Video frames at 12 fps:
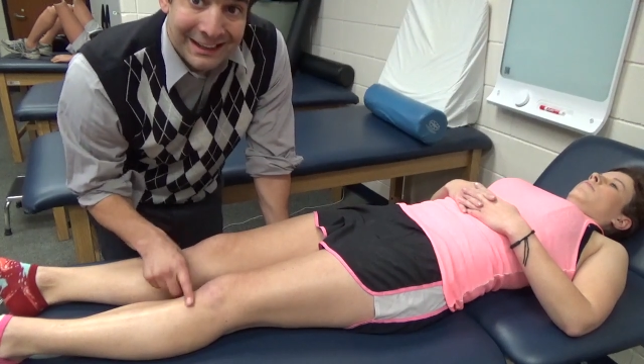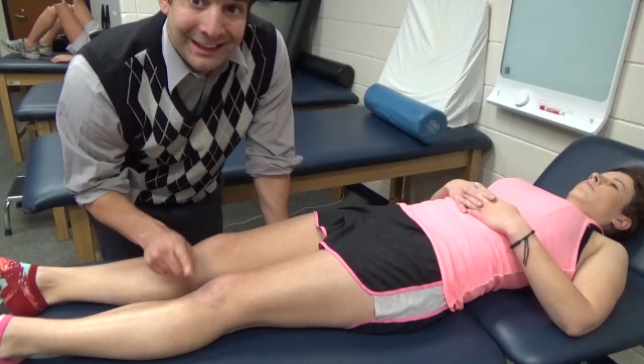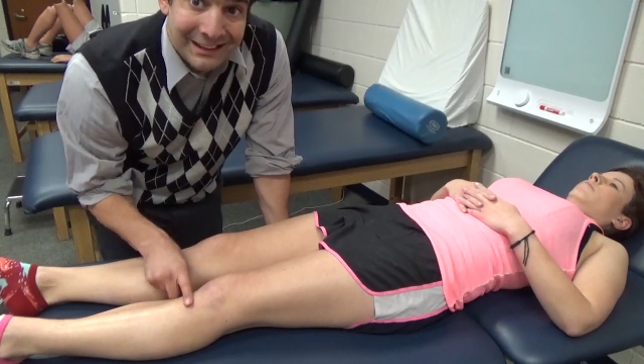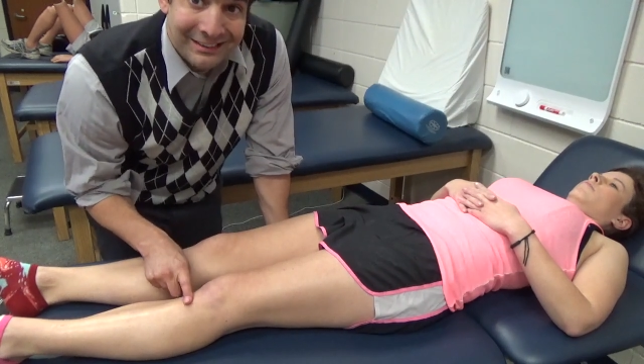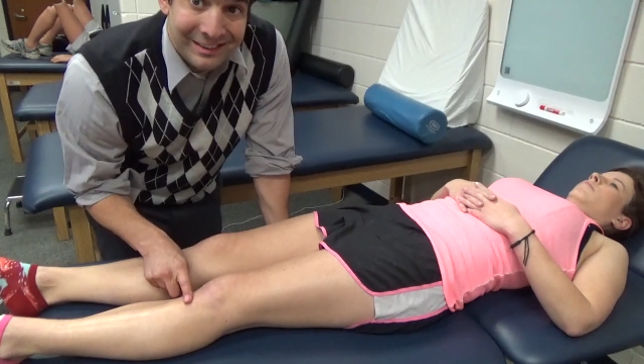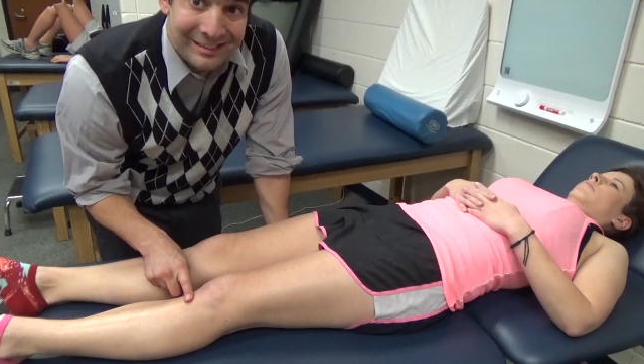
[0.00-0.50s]

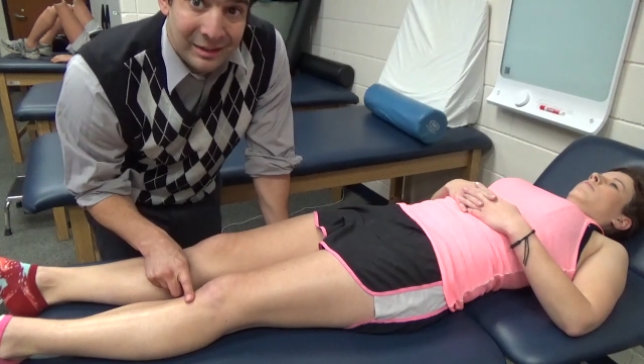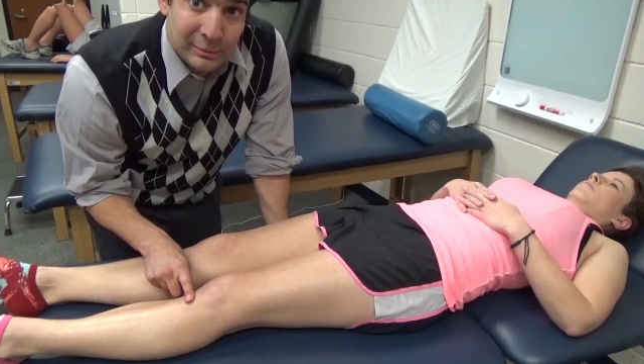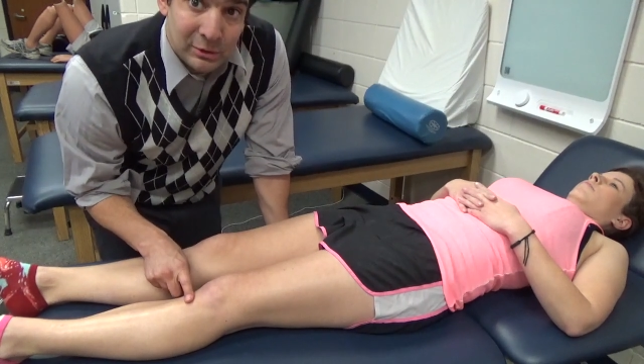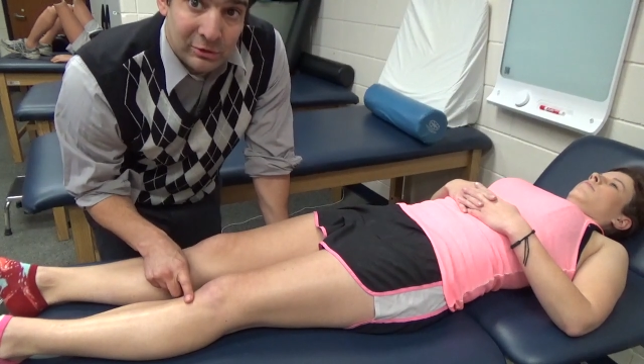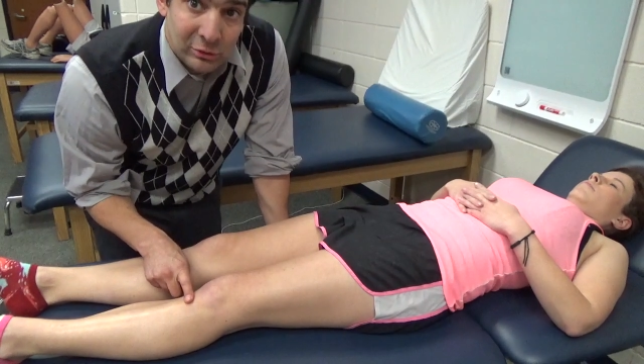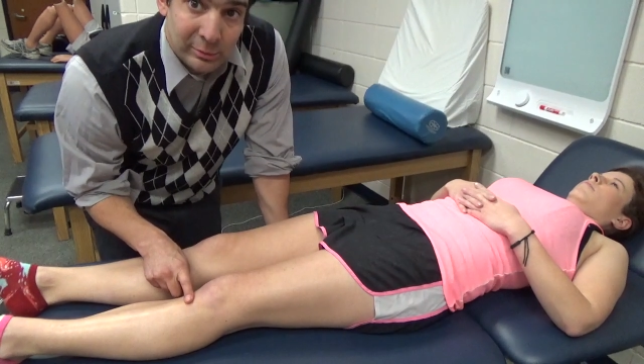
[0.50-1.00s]
into
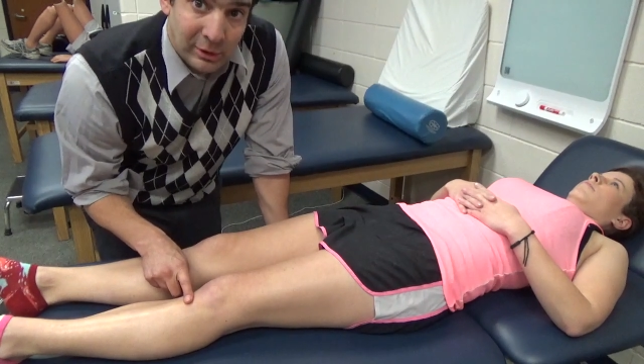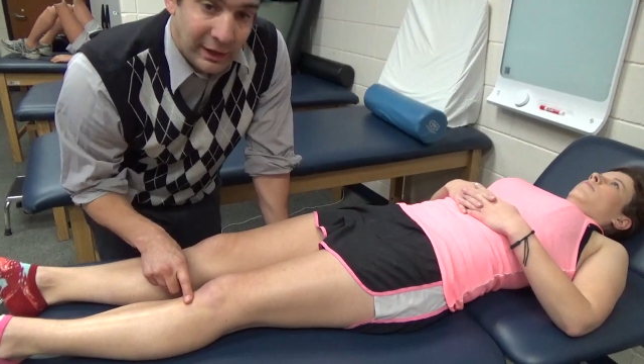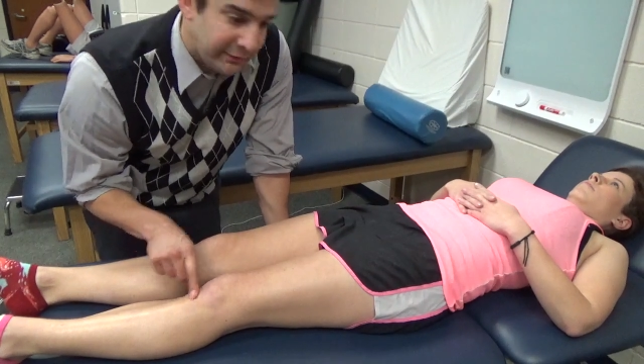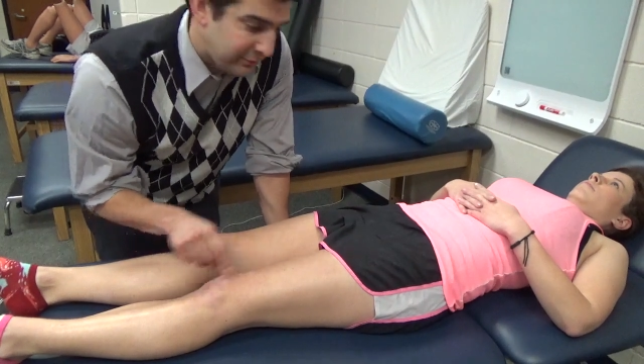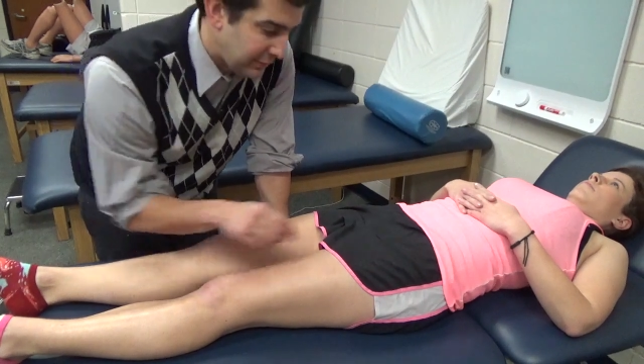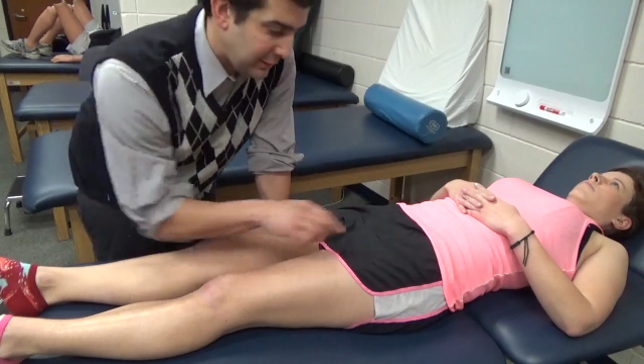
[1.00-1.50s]
tibial
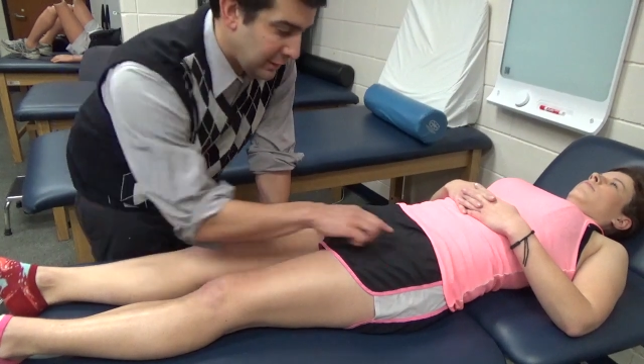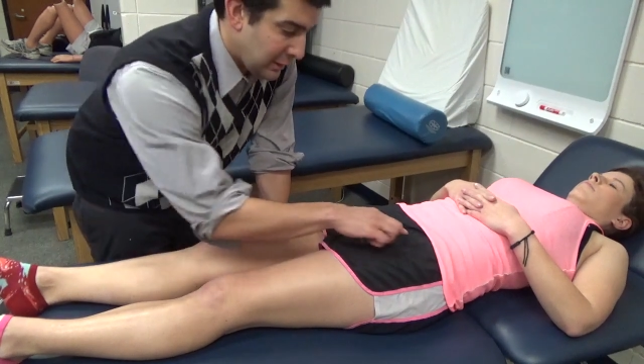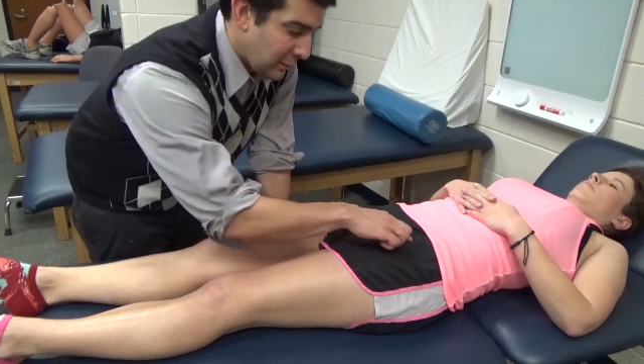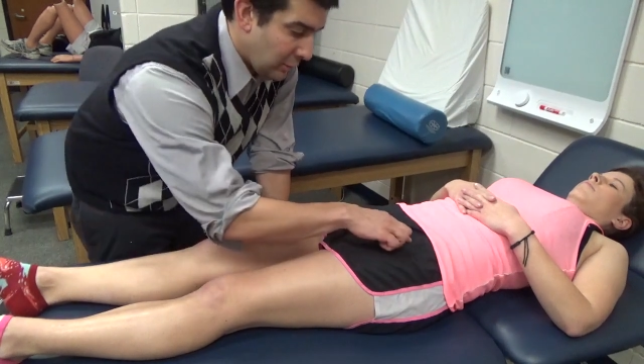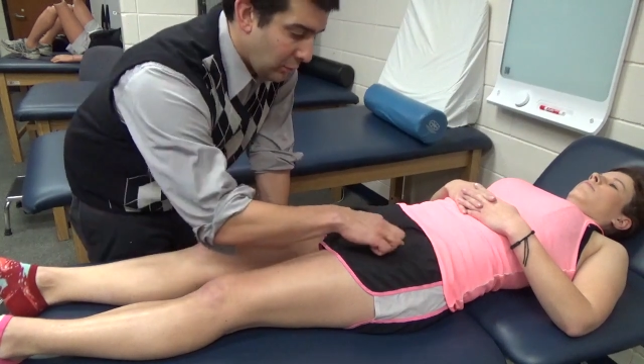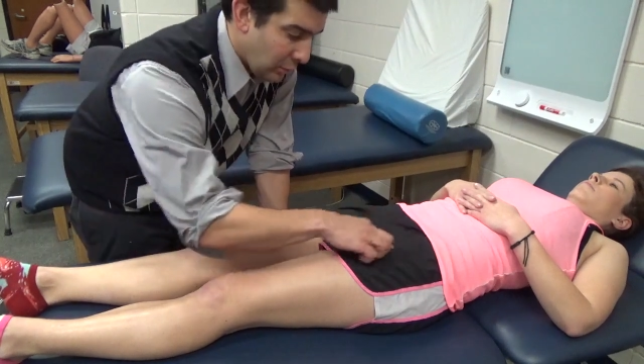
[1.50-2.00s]
tuberosity
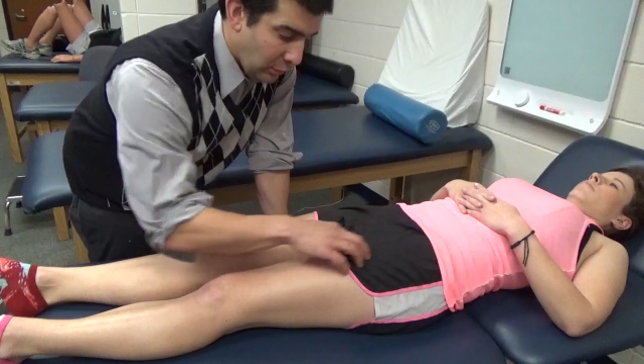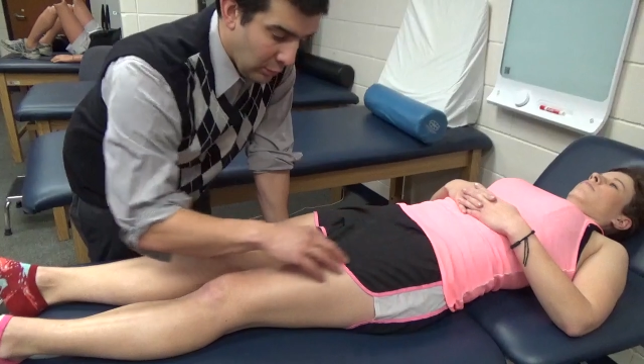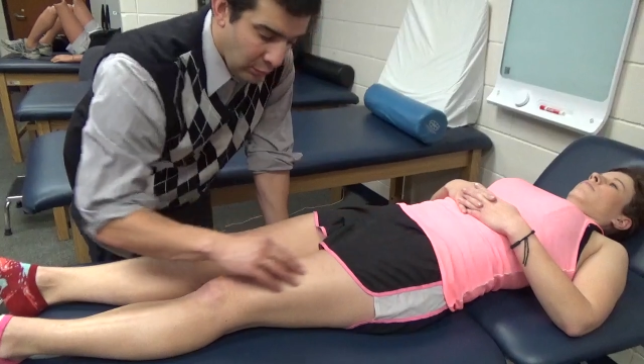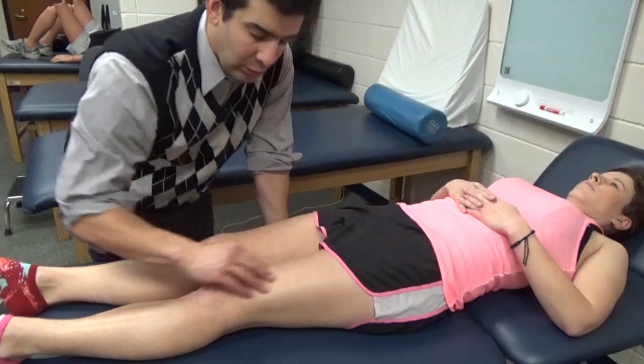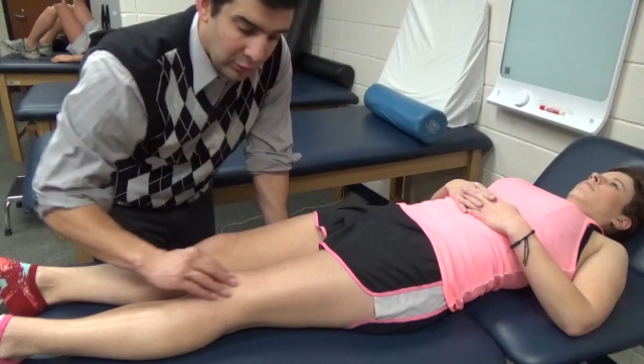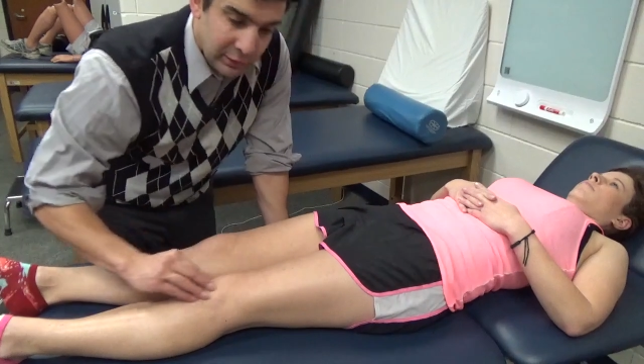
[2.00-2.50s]

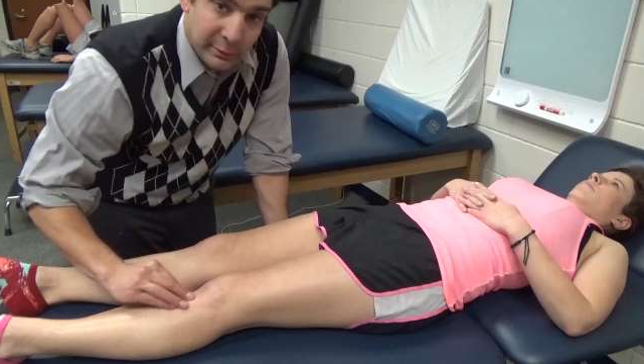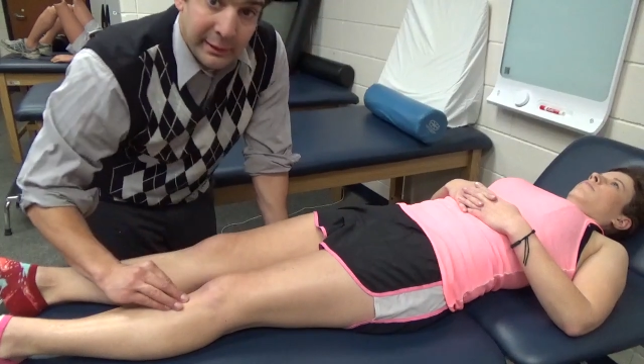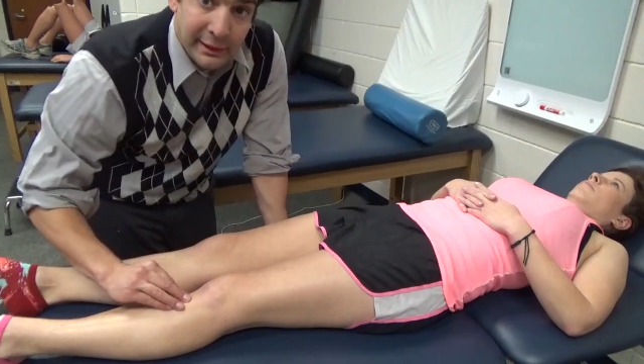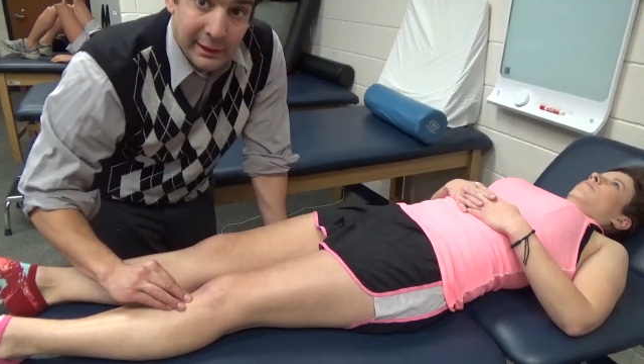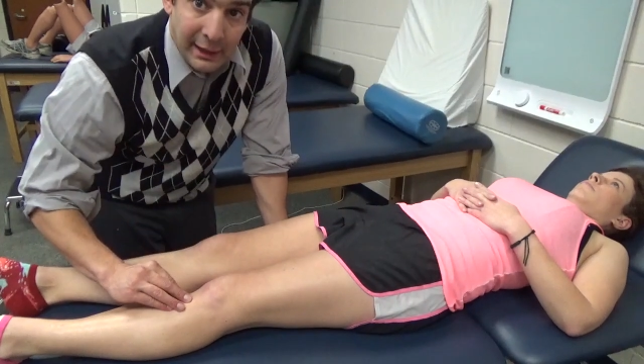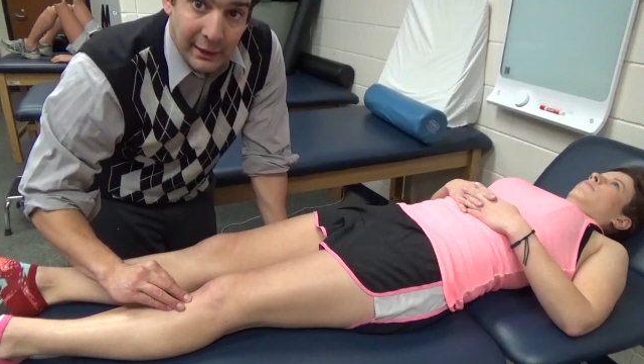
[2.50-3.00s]
all the
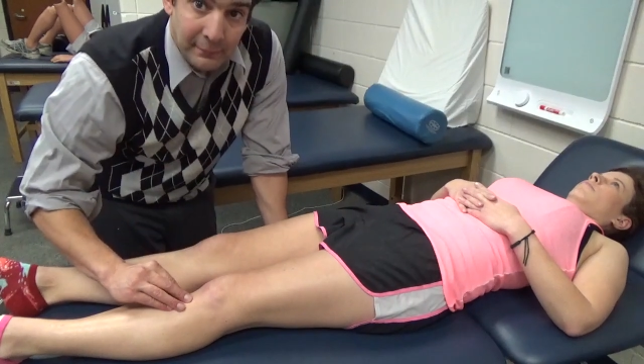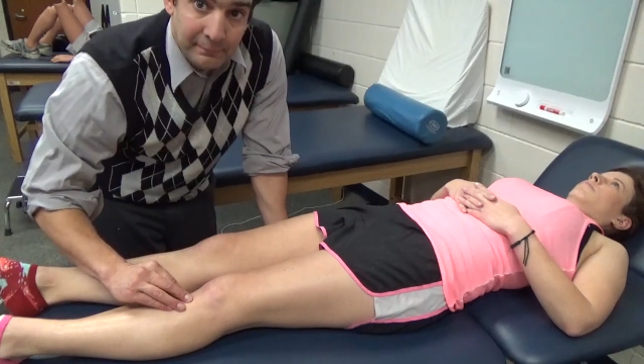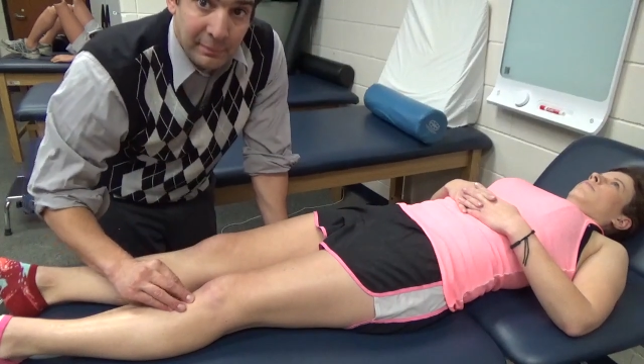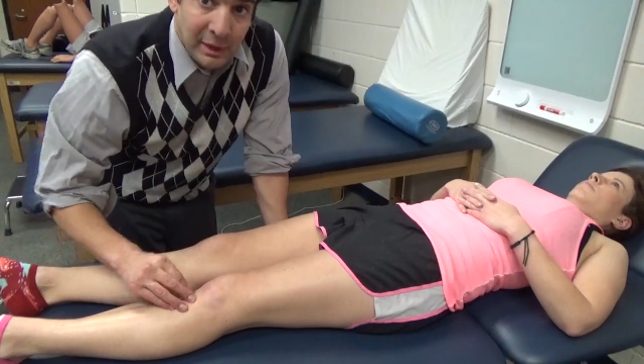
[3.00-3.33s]
way down.